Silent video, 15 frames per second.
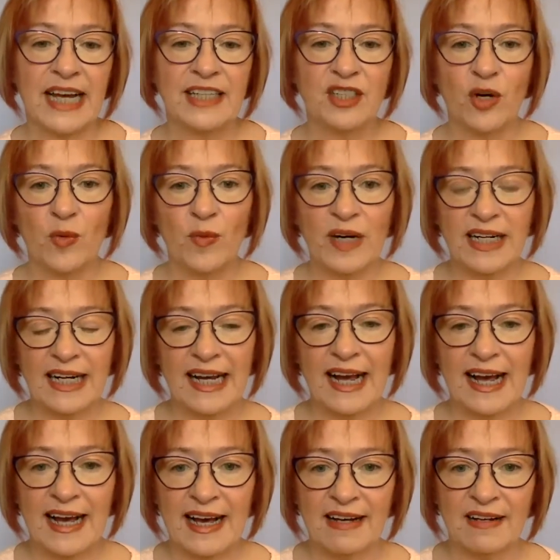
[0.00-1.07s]
I don't want to
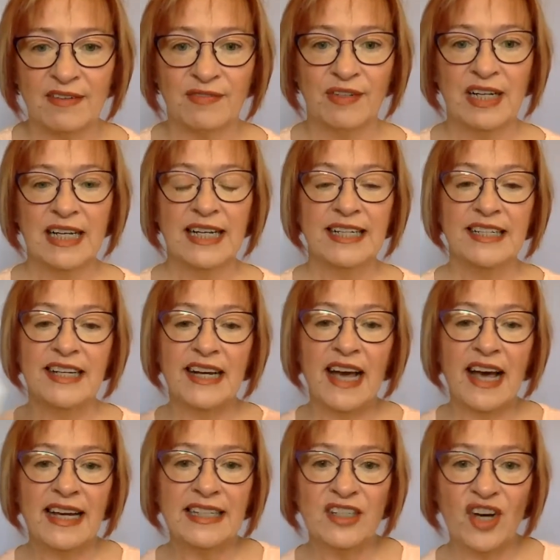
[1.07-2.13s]
have
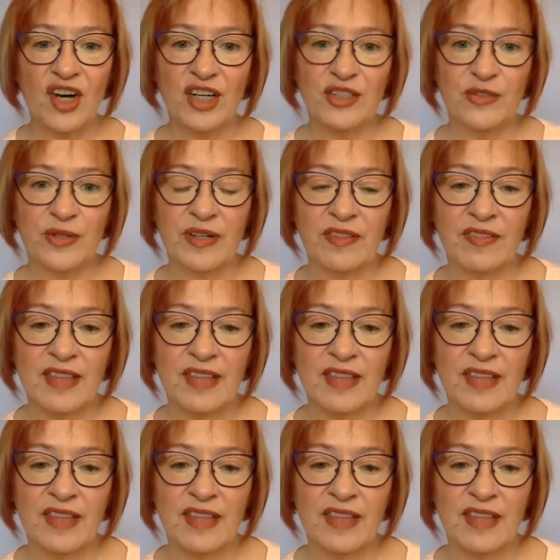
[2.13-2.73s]
900